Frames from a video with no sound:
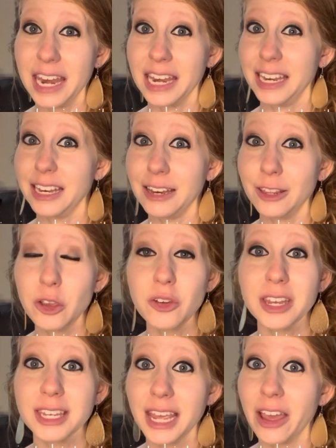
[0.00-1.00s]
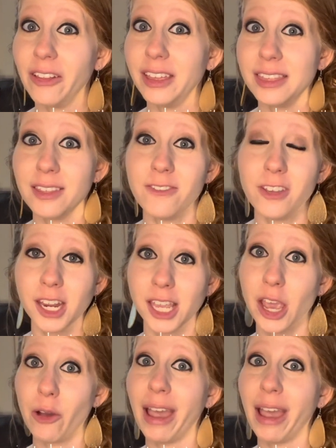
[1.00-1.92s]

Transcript: and you can tell in the video